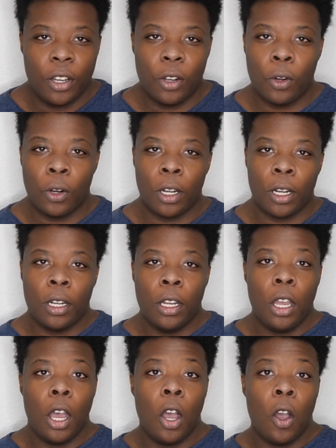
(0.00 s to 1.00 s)
Or,
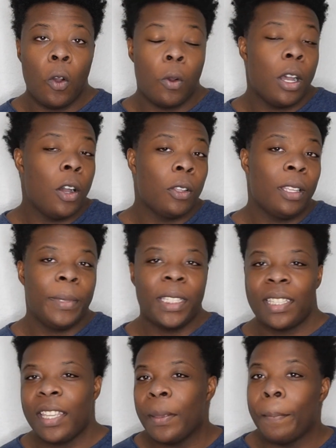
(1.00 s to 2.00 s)
oh, let me
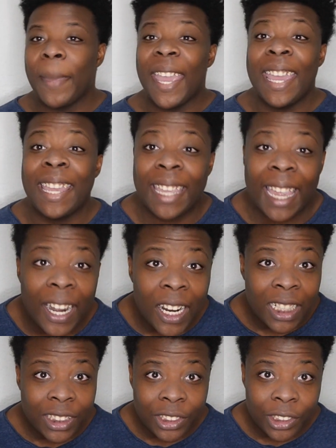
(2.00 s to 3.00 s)
say the main
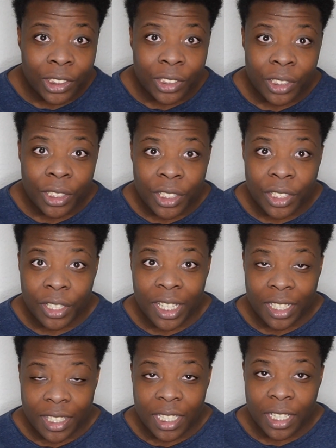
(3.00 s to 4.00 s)
character's
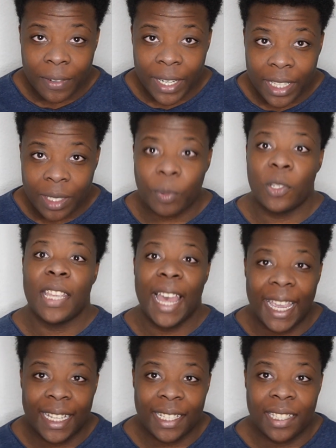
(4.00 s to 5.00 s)
secret, the
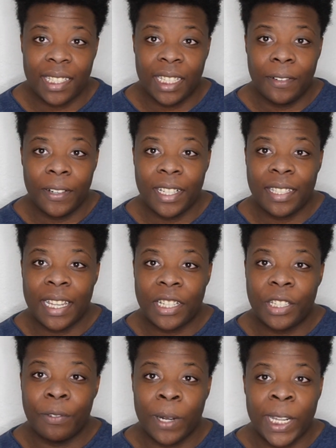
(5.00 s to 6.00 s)
protagonist's secret is that
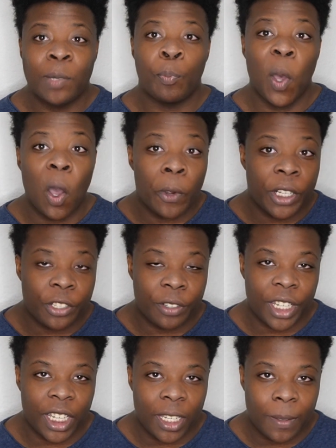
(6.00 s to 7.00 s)
she writes
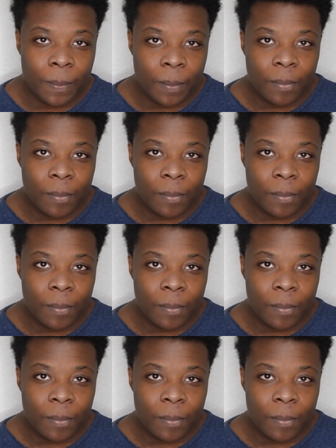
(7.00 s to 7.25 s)
poetry.